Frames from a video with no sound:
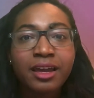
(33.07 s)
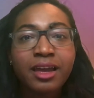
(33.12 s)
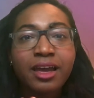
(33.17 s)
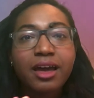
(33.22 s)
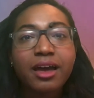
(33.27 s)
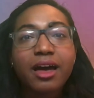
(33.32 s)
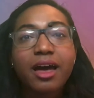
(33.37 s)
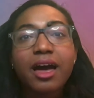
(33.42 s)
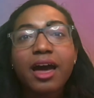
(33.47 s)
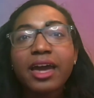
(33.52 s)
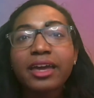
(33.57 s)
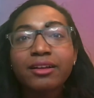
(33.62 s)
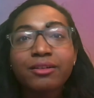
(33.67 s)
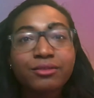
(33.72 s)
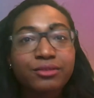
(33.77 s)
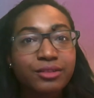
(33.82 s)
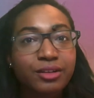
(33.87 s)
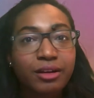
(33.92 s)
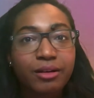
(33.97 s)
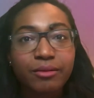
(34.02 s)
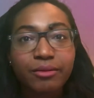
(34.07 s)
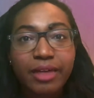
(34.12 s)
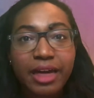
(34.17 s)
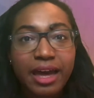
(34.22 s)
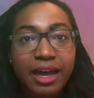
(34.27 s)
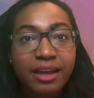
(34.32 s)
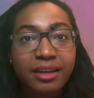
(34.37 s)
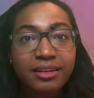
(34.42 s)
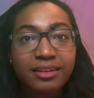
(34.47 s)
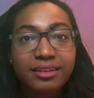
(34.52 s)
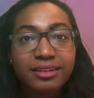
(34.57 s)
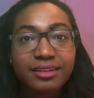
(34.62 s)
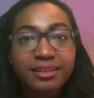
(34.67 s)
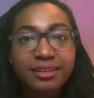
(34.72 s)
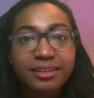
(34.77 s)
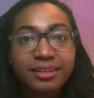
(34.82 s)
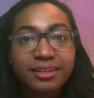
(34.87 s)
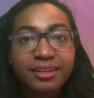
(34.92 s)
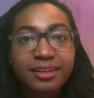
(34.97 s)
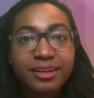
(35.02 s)
I don't know that.
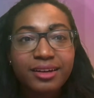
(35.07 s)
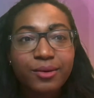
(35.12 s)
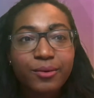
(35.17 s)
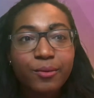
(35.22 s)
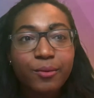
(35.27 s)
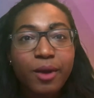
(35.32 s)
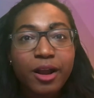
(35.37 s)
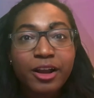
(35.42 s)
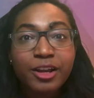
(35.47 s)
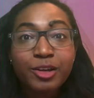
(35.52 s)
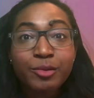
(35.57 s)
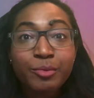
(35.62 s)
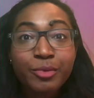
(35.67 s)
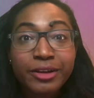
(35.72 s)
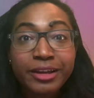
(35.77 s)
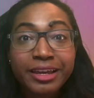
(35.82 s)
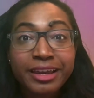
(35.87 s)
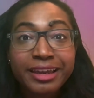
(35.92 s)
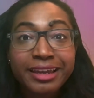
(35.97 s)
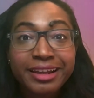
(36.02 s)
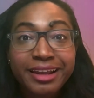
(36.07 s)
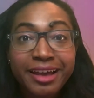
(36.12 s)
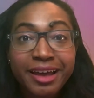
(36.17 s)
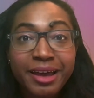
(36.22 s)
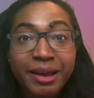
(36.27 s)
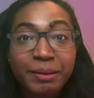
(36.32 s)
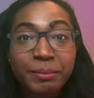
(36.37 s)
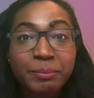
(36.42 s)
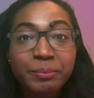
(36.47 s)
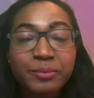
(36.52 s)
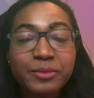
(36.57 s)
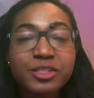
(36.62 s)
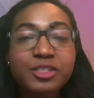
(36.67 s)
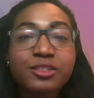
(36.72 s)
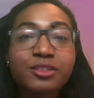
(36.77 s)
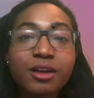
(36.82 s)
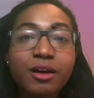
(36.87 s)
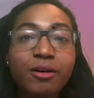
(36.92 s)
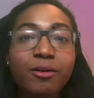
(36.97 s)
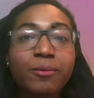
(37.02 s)
Why are you bringing it up?
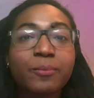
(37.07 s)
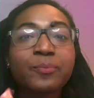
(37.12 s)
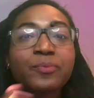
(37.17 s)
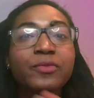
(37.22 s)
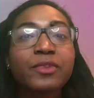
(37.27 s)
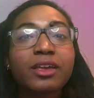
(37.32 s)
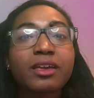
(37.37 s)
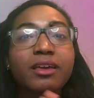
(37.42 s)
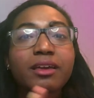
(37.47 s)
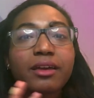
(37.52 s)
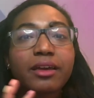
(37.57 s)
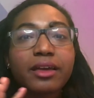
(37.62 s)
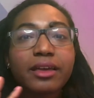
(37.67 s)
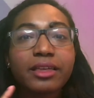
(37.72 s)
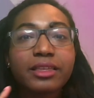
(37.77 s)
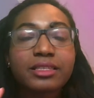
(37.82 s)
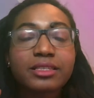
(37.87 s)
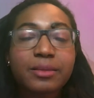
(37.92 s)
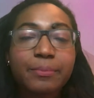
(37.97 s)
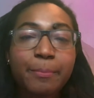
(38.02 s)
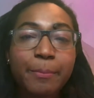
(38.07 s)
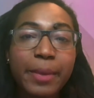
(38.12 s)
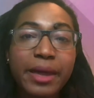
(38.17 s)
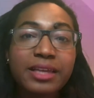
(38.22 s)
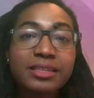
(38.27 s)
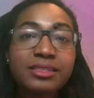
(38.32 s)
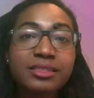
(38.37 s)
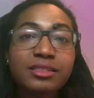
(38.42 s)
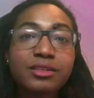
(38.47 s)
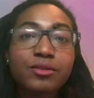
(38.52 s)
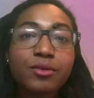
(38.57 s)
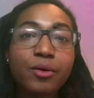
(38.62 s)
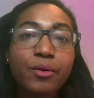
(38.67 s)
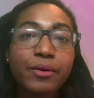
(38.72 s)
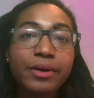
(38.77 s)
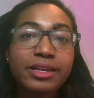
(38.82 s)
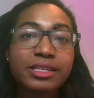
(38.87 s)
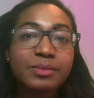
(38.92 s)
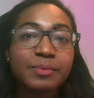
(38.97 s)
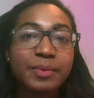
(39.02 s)
So, it's best to
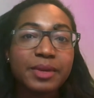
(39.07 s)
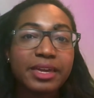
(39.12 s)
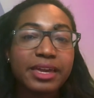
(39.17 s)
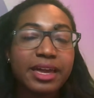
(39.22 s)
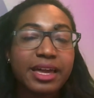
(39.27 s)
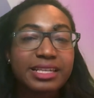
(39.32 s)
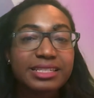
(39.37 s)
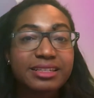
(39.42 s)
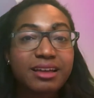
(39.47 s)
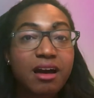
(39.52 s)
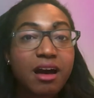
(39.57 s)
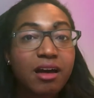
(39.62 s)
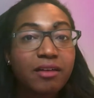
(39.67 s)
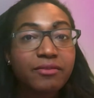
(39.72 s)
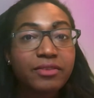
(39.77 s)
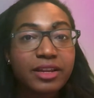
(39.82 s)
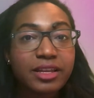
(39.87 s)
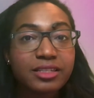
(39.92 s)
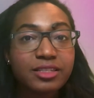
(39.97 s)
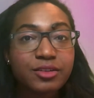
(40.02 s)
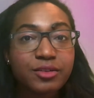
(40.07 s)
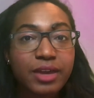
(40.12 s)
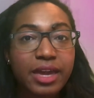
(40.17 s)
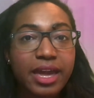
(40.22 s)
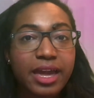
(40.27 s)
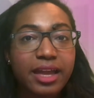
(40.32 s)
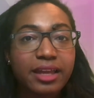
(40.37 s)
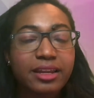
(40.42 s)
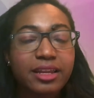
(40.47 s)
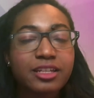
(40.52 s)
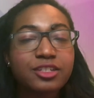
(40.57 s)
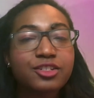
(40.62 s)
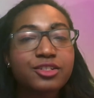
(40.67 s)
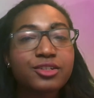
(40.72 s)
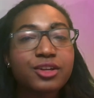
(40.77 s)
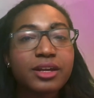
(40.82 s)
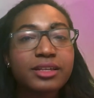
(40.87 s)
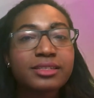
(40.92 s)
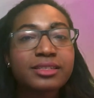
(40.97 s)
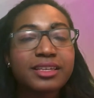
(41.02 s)
always be as confident as you can. And
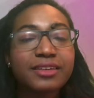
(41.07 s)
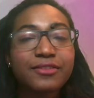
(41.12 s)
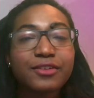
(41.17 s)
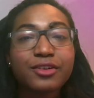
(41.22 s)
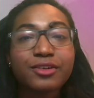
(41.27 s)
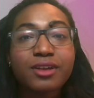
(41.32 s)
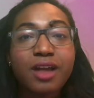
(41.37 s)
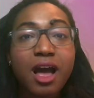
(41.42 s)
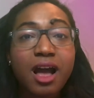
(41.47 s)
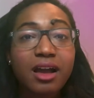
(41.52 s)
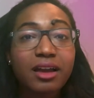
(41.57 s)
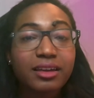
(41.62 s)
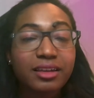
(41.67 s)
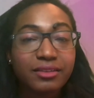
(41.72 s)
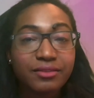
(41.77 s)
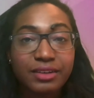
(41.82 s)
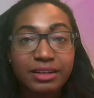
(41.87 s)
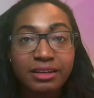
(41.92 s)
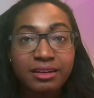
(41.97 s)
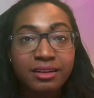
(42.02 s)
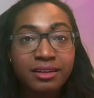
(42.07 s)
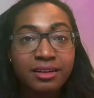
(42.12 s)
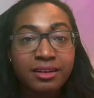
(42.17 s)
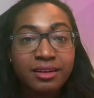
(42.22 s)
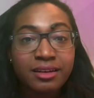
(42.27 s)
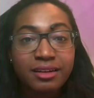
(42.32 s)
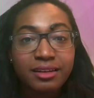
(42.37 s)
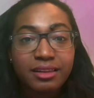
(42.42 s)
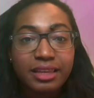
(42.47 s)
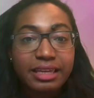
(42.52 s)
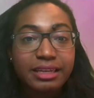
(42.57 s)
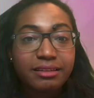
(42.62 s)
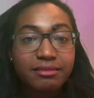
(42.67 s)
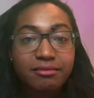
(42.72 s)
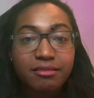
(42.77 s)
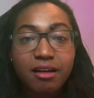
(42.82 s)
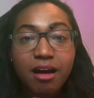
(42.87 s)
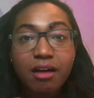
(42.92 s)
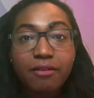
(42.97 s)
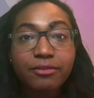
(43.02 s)
just if you're not even like
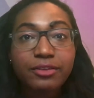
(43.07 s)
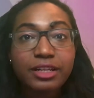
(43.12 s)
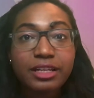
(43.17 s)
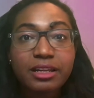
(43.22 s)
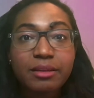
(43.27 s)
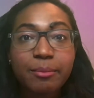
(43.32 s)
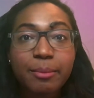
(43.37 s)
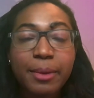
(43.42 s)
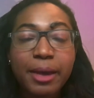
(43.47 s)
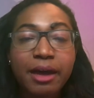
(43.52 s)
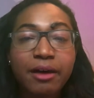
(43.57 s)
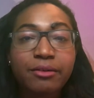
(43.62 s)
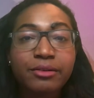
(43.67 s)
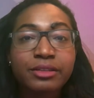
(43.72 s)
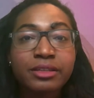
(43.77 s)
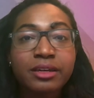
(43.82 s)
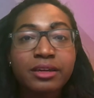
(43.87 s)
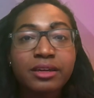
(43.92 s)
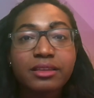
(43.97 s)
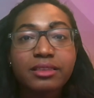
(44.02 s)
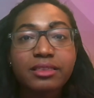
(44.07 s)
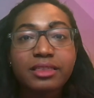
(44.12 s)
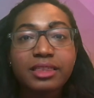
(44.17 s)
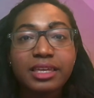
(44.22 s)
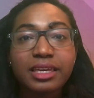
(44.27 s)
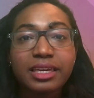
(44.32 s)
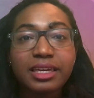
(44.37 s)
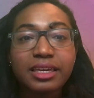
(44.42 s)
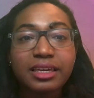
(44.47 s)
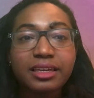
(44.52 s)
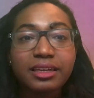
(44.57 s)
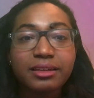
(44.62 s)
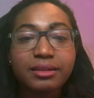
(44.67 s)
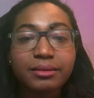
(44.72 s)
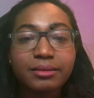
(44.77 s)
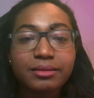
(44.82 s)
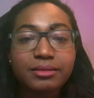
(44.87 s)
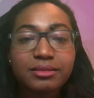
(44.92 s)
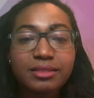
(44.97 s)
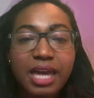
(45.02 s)
confident about the
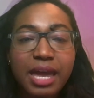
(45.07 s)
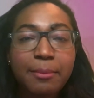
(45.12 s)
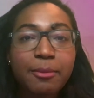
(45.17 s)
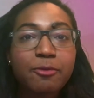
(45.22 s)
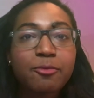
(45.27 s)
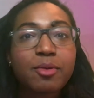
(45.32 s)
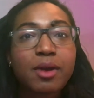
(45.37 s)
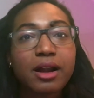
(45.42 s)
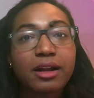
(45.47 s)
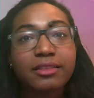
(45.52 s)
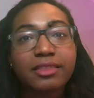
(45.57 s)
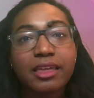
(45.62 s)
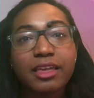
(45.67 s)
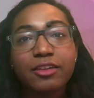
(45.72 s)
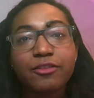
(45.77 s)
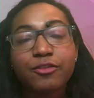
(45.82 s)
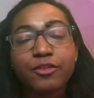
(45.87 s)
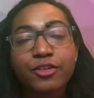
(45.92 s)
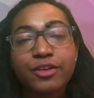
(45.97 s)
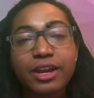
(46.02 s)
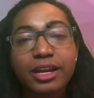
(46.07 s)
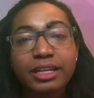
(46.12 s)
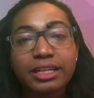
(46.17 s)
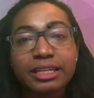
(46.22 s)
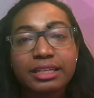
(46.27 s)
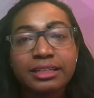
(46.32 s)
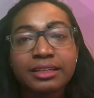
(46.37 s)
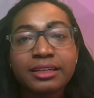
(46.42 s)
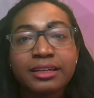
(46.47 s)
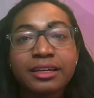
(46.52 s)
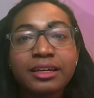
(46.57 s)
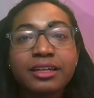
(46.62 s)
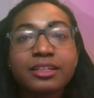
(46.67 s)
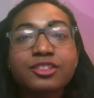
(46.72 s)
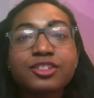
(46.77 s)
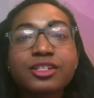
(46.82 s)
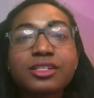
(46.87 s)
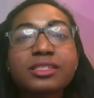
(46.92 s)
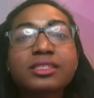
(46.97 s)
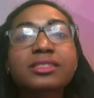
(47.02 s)
type of product that you've created,
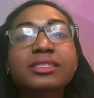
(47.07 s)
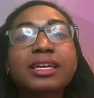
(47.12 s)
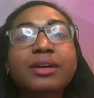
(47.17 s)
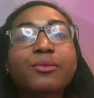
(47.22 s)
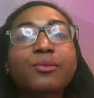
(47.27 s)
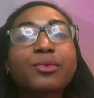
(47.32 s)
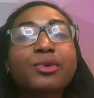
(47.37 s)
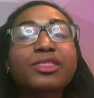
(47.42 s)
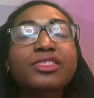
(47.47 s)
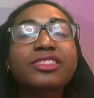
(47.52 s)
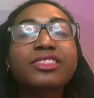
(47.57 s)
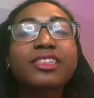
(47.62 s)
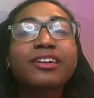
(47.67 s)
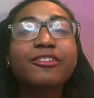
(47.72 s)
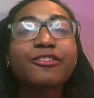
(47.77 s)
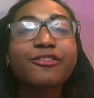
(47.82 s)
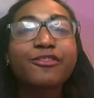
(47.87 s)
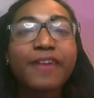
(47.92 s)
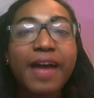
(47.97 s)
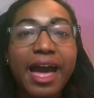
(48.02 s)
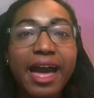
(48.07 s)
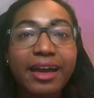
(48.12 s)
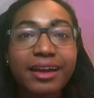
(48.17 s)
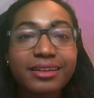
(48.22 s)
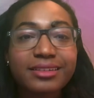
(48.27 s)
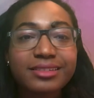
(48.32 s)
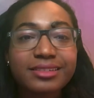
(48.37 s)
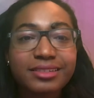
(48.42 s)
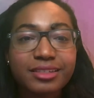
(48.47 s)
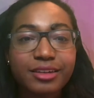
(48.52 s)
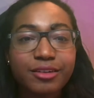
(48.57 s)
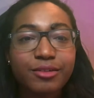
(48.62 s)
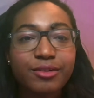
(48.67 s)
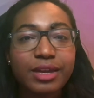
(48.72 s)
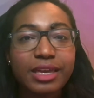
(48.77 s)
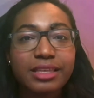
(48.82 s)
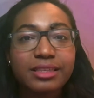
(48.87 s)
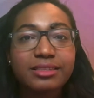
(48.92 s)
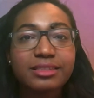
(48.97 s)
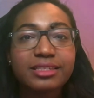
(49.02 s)
just stick with the facts. You
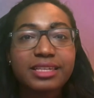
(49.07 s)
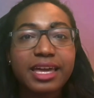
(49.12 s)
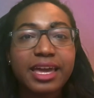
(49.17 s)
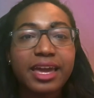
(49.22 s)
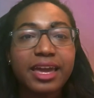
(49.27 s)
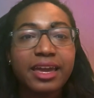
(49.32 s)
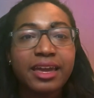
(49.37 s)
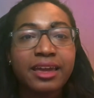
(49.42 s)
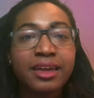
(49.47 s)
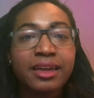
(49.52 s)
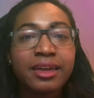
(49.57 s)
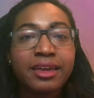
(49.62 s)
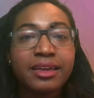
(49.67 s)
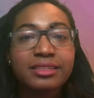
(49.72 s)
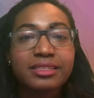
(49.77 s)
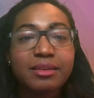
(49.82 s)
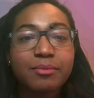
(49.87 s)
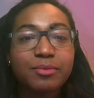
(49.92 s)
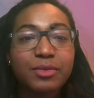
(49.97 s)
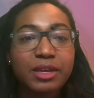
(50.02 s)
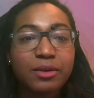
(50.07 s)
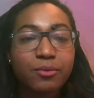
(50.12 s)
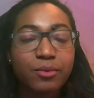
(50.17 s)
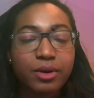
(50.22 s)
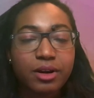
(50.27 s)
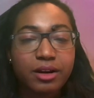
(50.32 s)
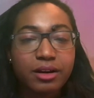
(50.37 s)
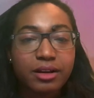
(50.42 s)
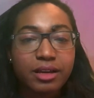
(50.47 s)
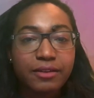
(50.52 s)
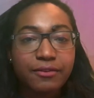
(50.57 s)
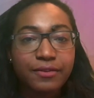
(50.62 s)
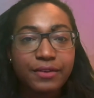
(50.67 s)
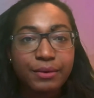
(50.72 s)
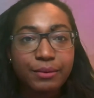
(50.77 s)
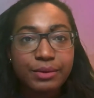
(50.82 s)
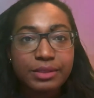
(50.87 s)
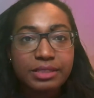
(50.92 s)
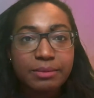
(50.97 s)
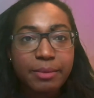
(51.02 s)
can say something where if it
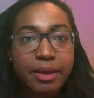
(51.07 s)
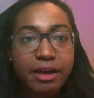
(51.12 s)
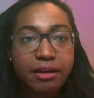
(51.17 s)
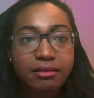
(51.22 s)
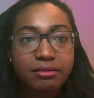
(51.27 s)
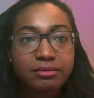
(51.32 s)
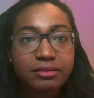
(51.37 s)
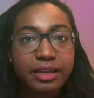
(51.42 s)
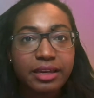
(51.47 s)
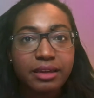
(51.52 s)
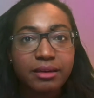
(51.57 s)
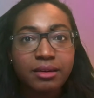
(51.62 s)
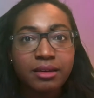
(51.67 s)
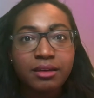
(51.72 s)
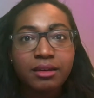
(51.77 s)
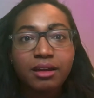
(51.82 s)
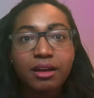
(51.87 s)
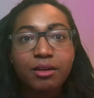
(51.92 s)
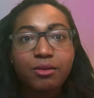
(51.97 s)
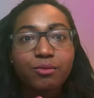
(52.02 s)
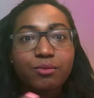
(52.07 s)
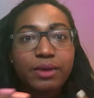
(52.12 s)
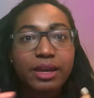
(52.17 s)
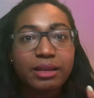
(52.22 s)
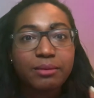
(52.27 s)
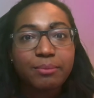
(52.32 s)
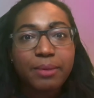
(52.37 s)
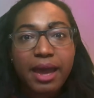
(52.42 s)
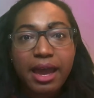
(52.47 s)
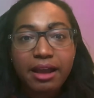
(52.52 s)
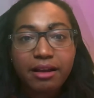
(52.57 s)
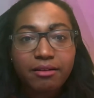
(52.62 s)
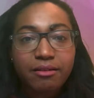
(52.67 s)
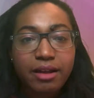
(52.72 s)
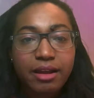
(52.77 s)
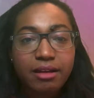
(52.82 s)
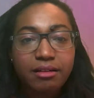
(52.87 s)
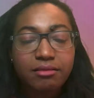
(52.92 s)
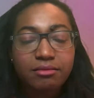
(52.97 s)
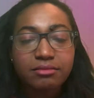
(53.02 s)
was about like a red
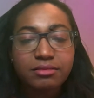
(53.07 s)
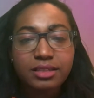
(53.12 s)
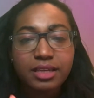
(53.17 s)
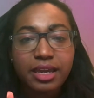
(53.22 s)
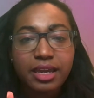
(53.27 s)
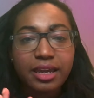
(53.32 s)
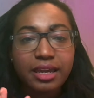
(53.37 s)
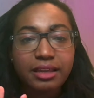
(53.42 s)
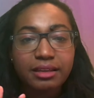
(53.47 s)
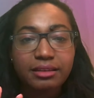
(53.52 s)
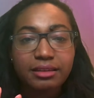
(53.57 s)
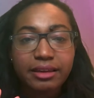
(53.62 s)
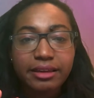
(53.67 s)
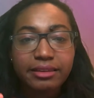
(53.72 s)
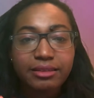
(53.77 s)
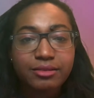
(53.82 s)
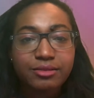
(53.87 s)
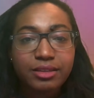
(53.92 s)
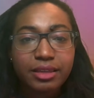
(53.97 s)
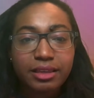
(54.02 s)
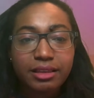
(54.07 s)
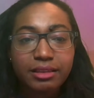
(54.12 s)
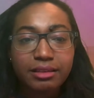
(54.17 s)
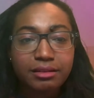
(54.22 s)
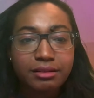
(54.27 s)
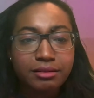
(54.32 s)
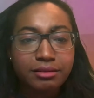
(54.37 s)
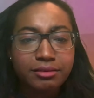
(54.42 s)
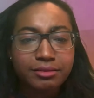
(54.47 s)
background and like there's like a little,